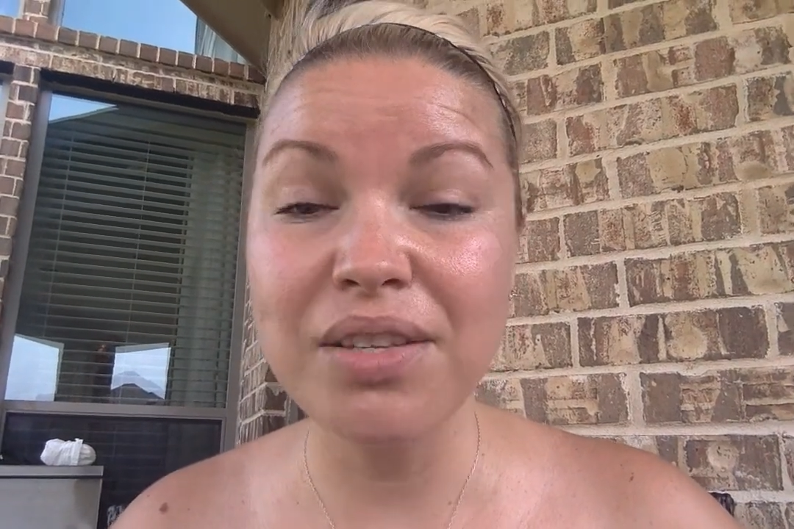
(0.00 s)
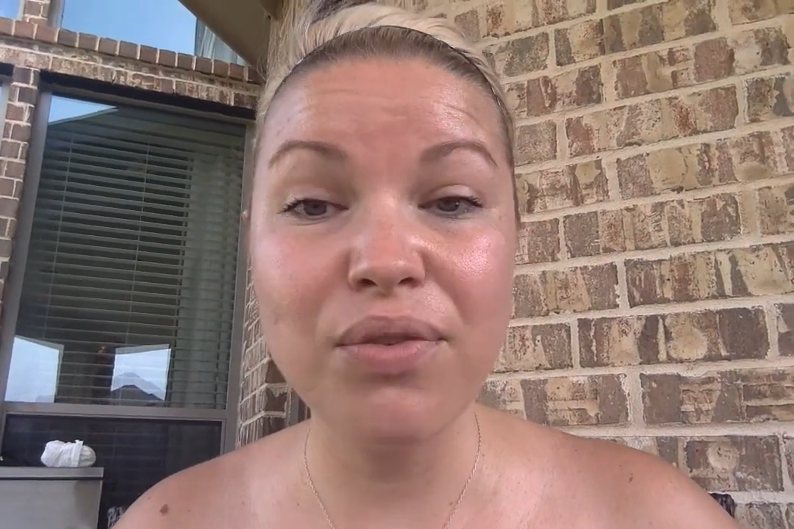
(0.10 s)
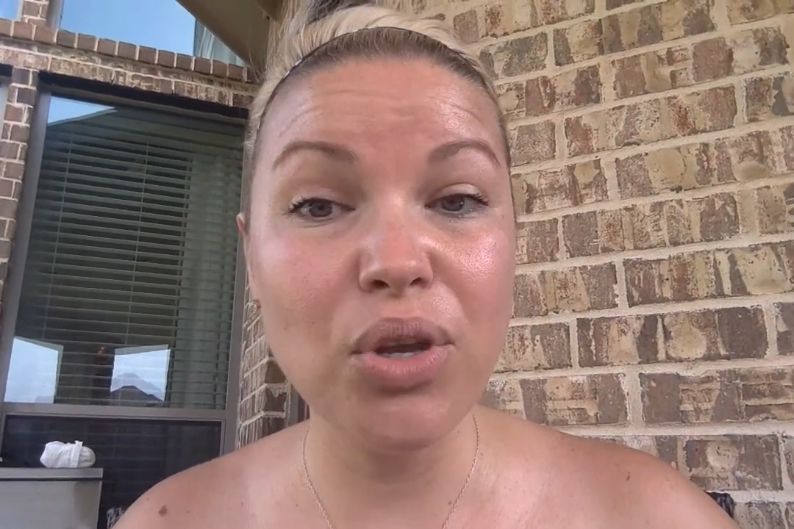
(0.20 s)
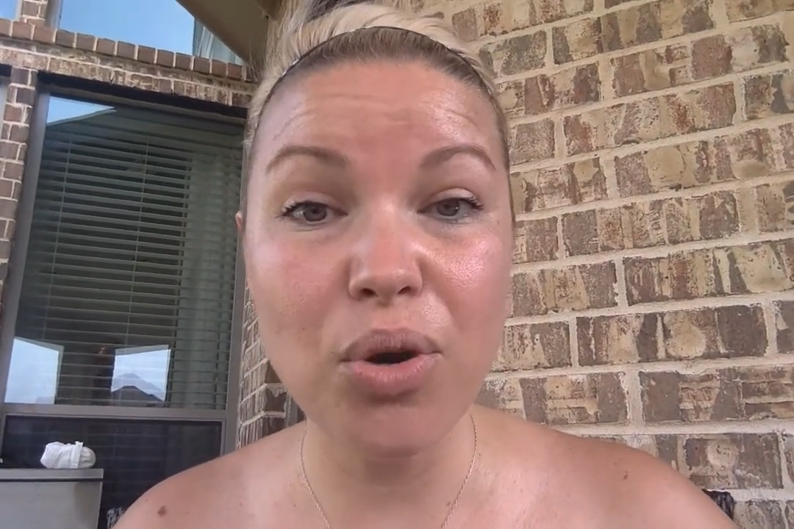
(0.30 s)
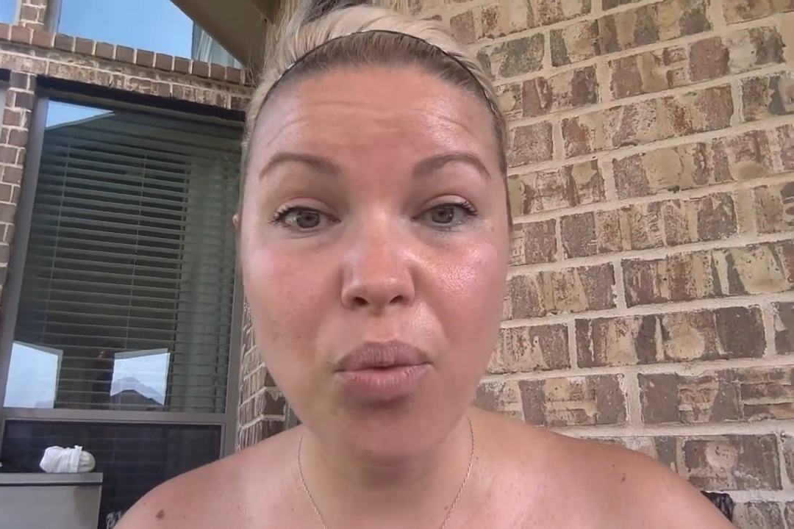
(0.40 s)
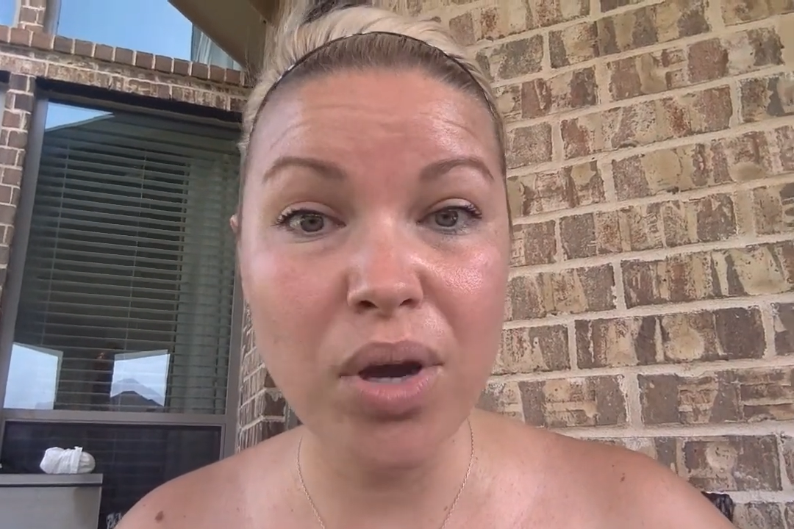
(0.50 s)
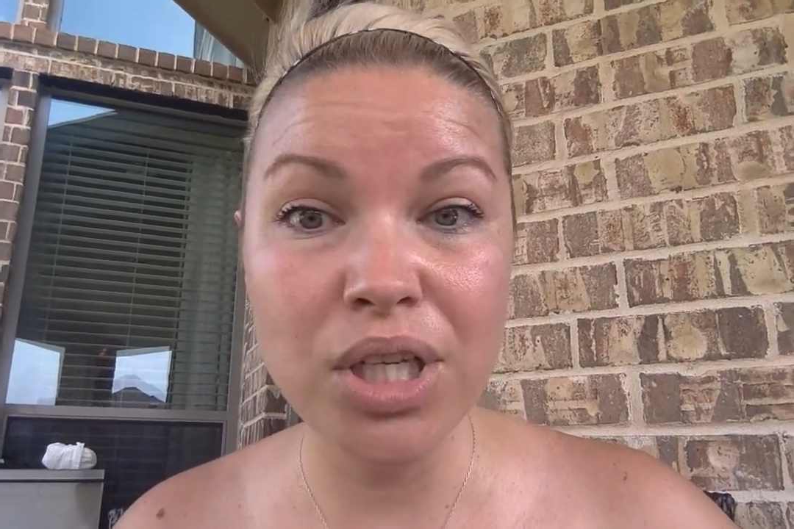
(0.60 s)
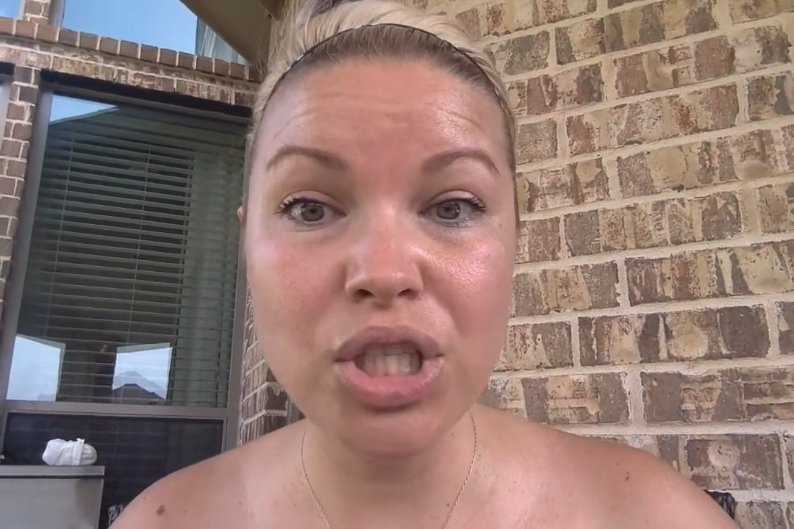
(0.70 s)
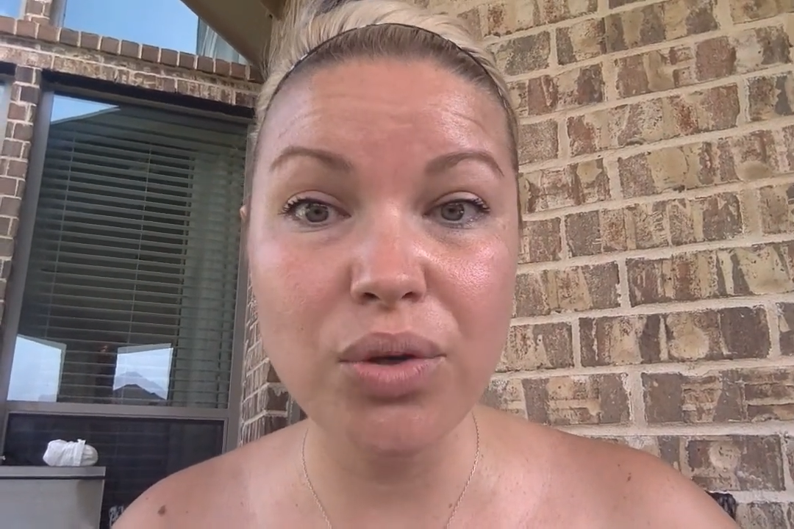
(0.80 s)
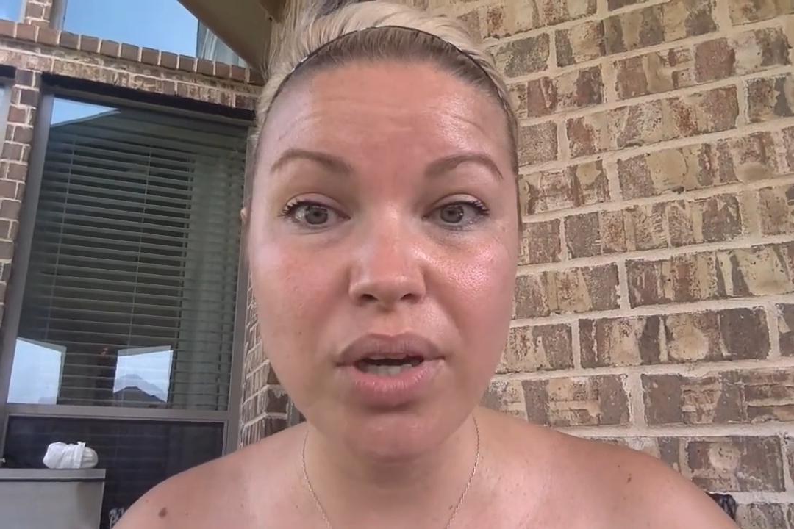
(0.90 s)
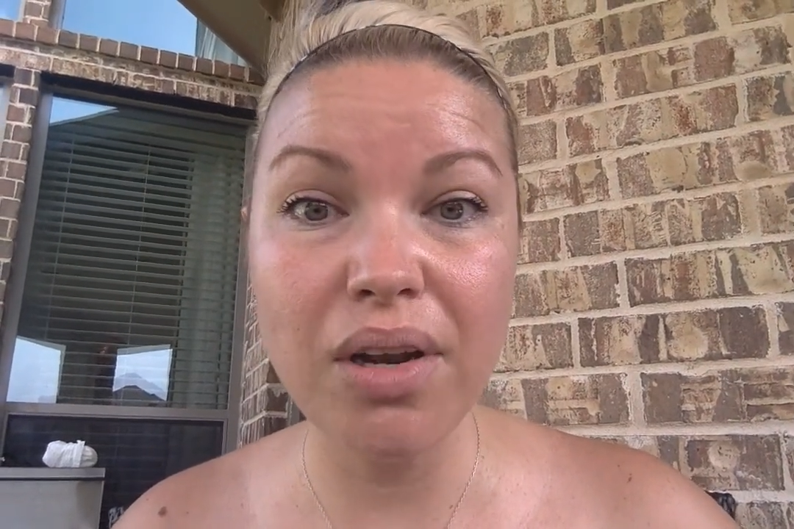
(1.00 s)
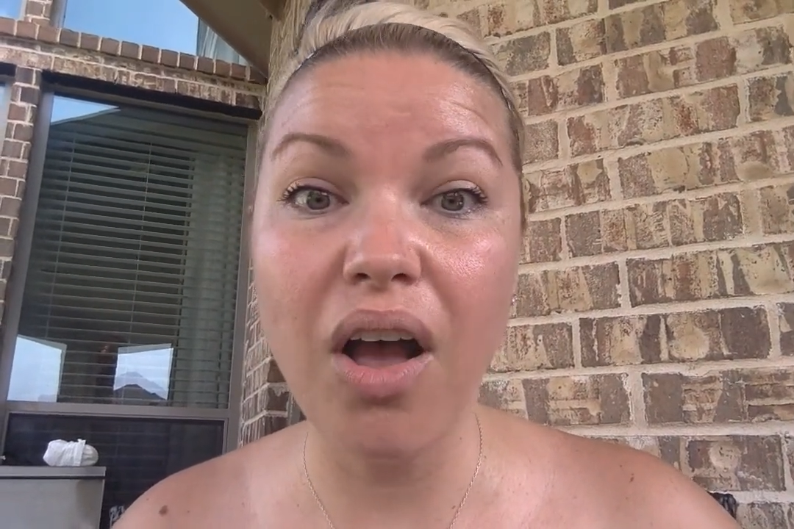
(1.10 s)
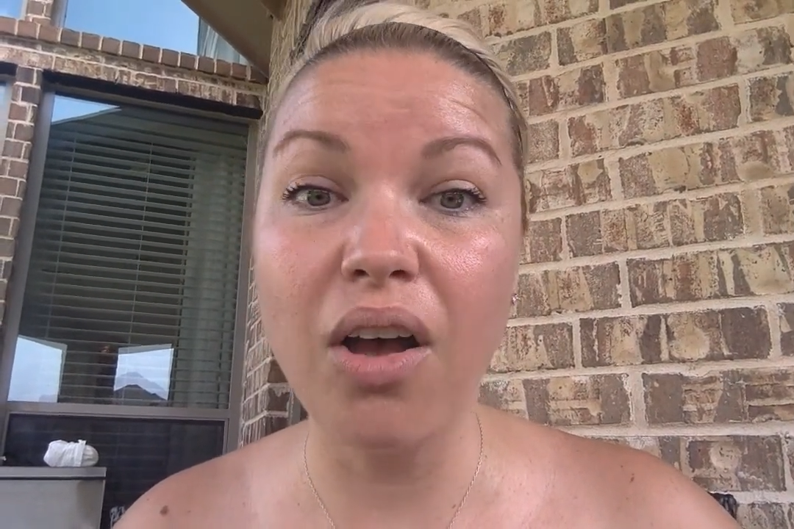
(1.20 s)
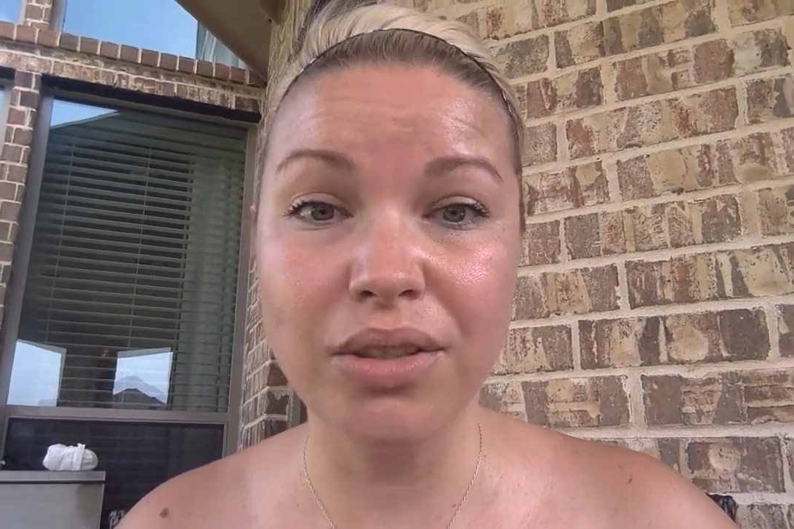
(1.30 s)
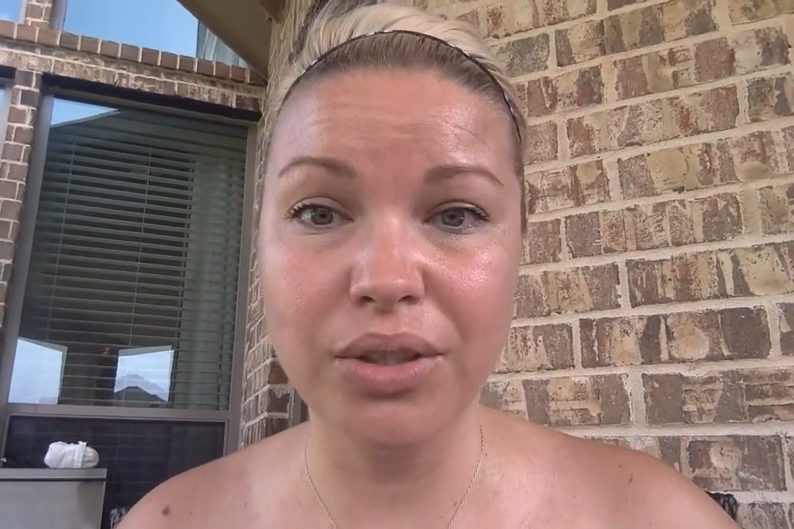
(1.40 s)
if you don't want to do it,
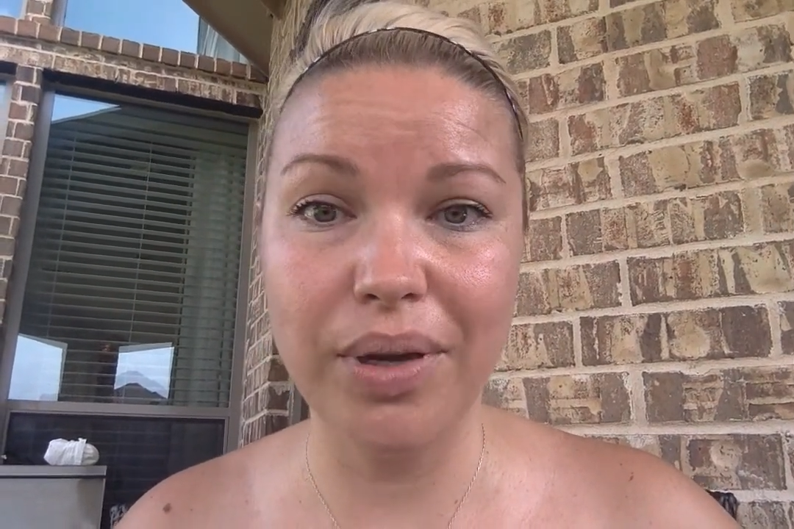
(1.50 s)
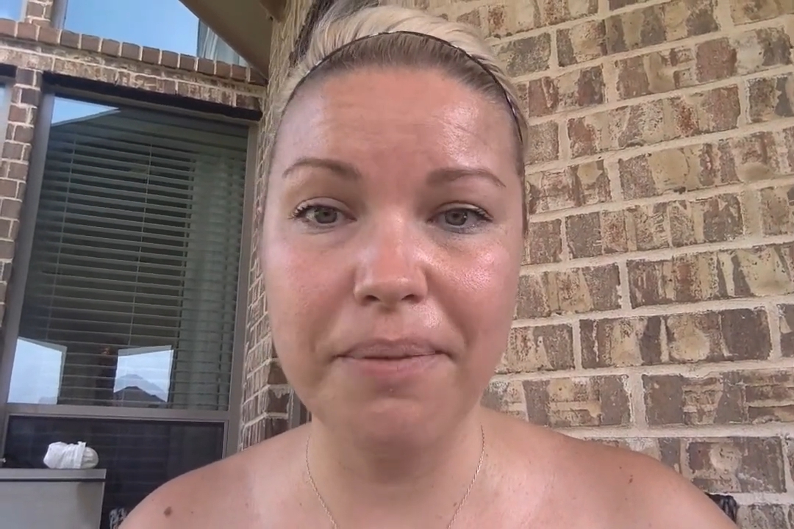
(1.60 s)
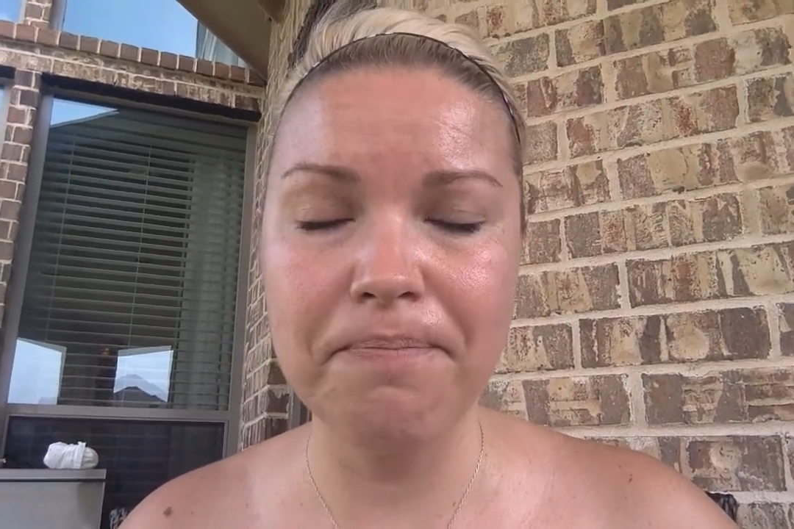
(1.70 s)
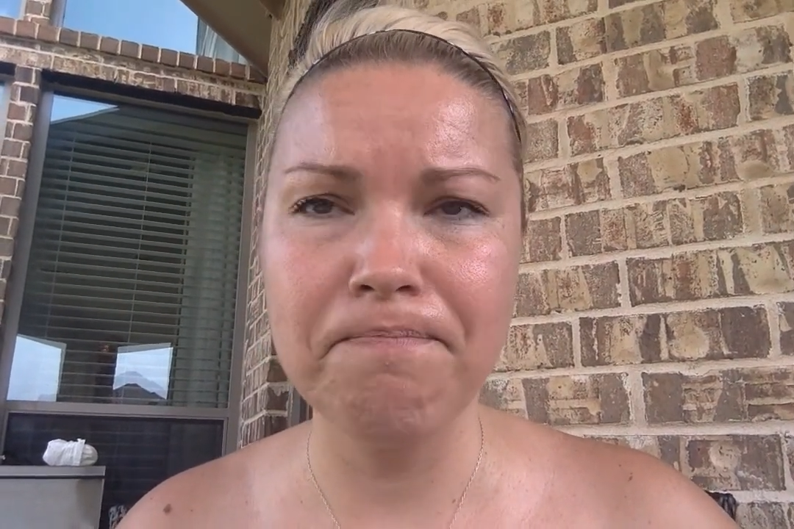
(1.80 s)
I'll do it.